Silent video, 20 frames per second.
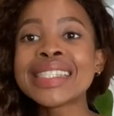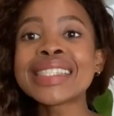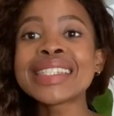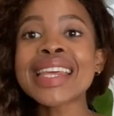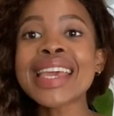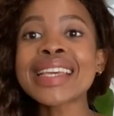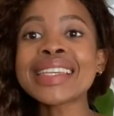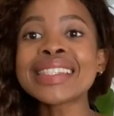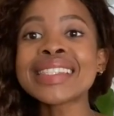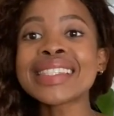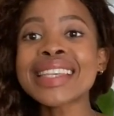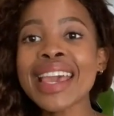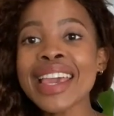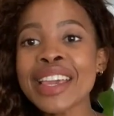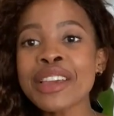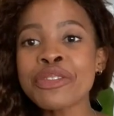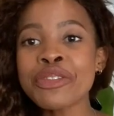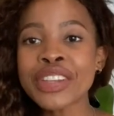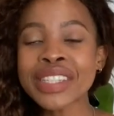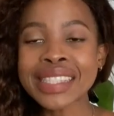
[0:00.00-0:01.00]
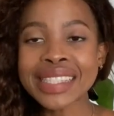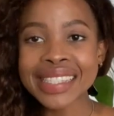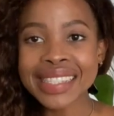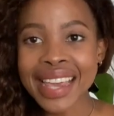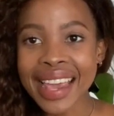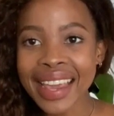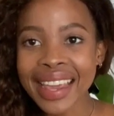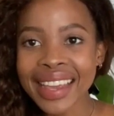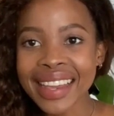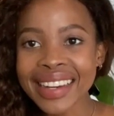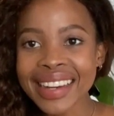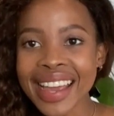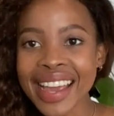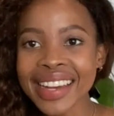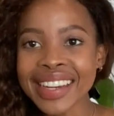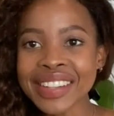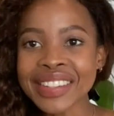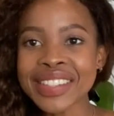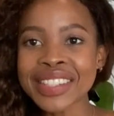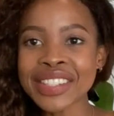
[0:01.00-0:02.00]
Stay safe and sane,
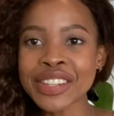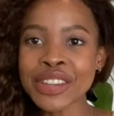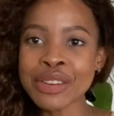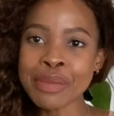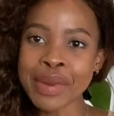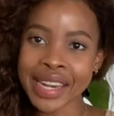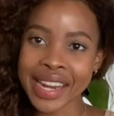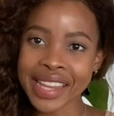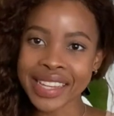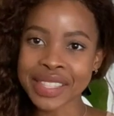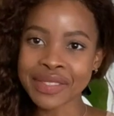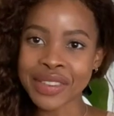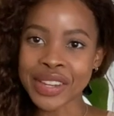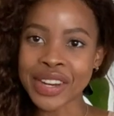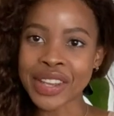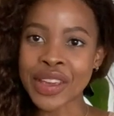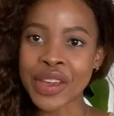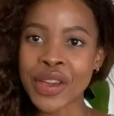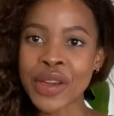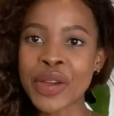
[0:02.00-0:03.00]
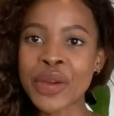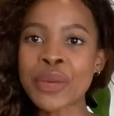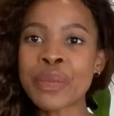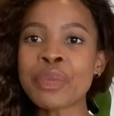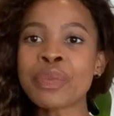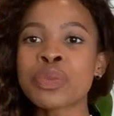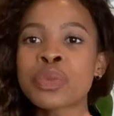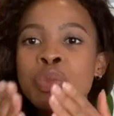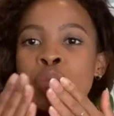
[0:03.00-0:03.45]
and I'll see you in my next video.